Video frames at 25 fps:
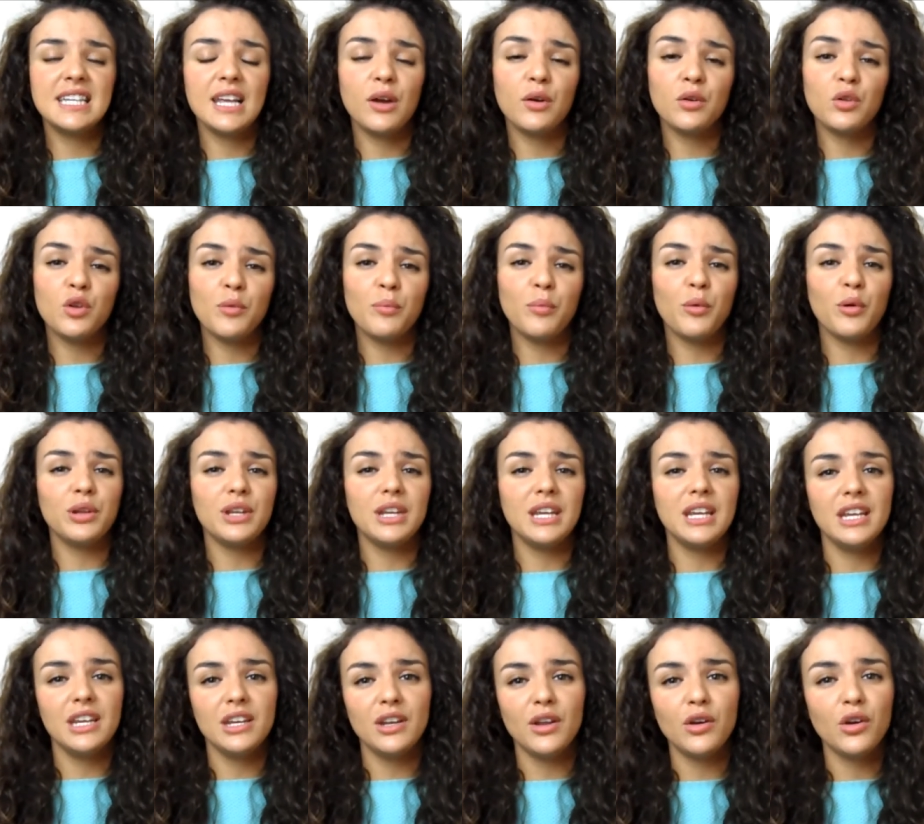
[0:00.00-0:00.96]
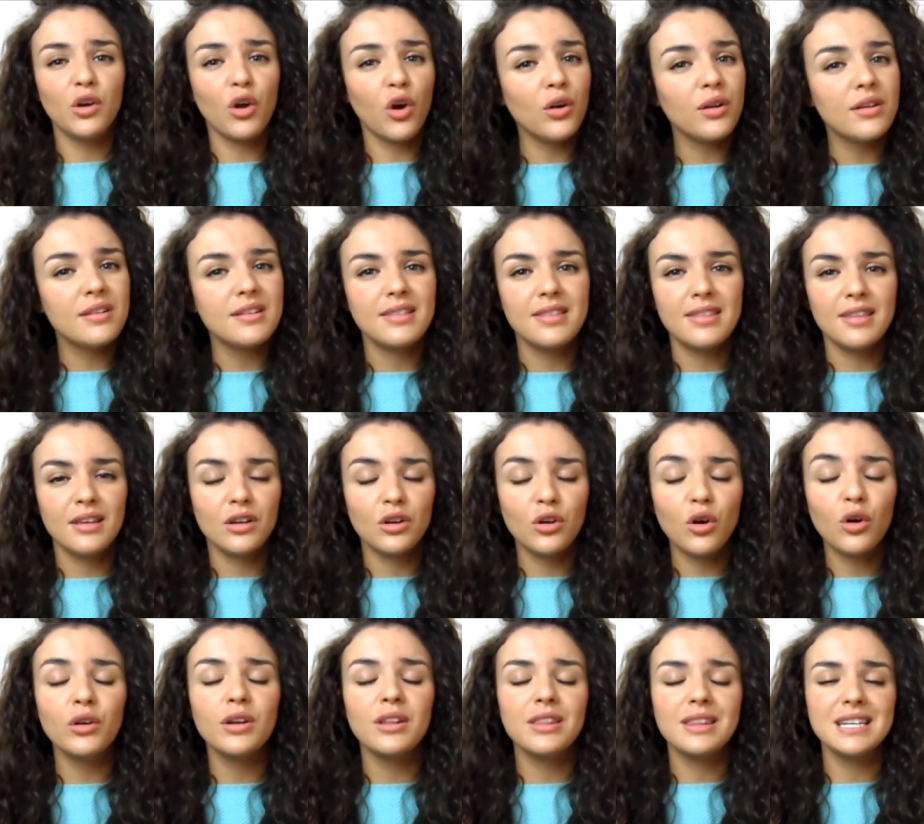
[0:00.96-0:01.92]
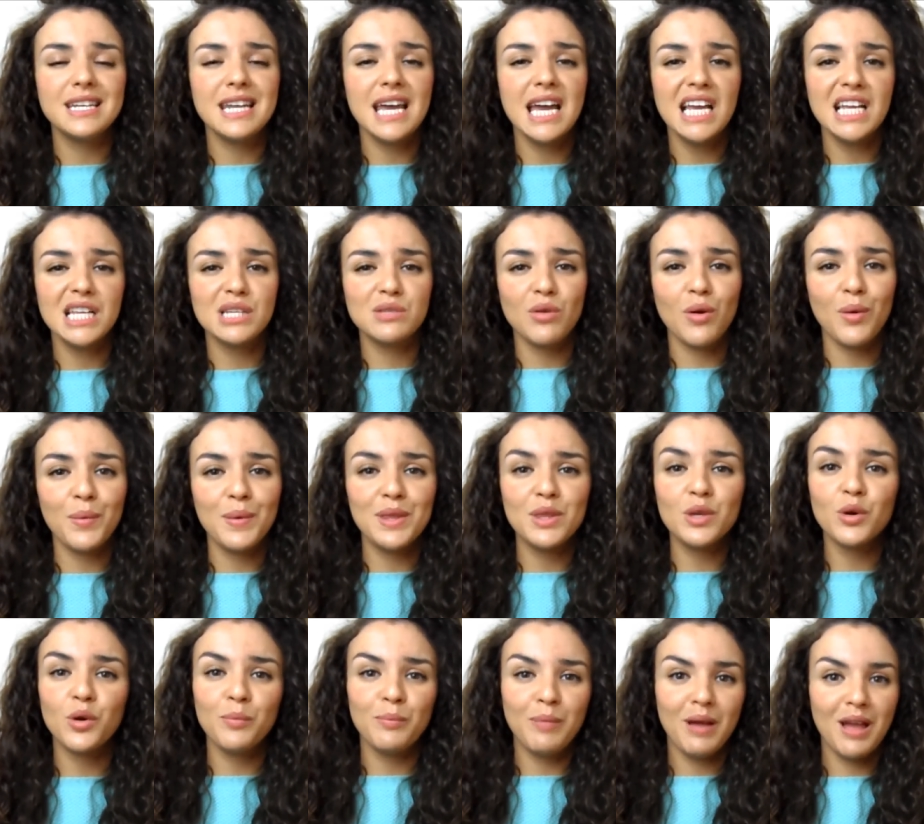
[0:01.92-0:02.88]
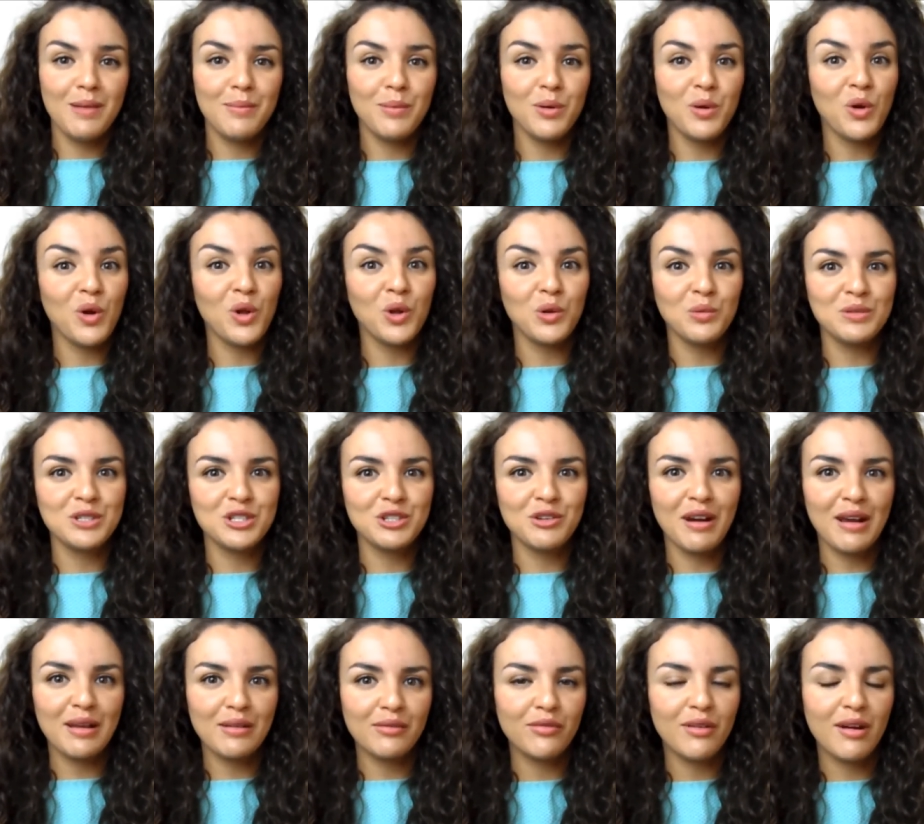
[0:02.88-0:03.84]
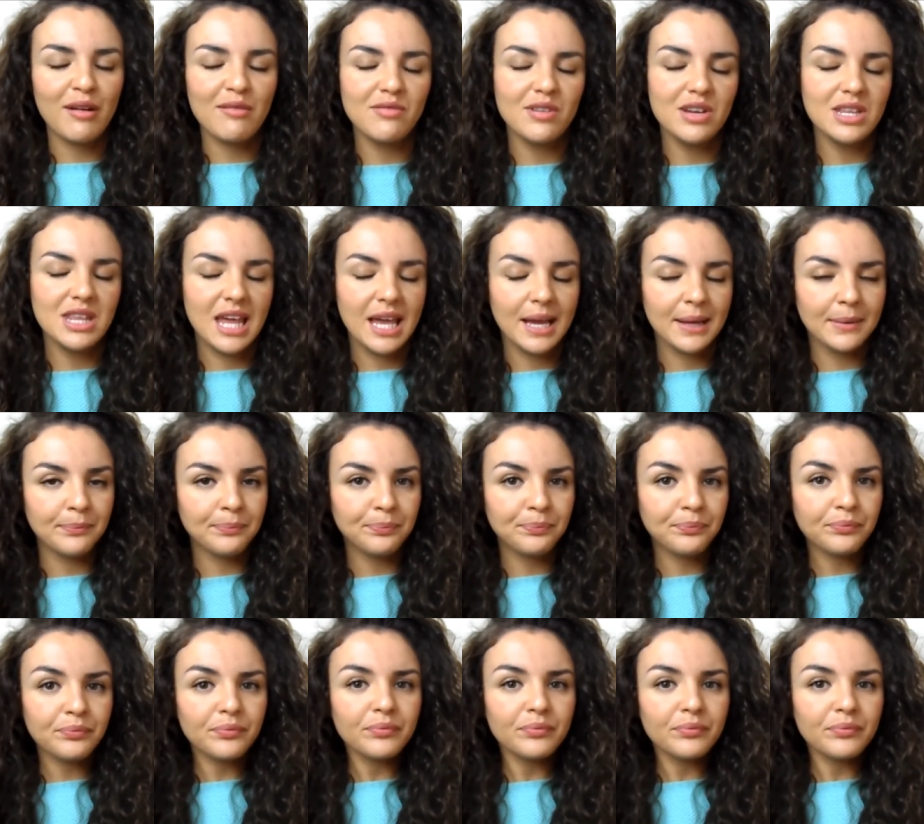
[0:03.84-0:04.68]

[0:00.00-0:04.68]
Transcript: to sit on your body. You know, gone are the days where we thought baby oil was great for everything.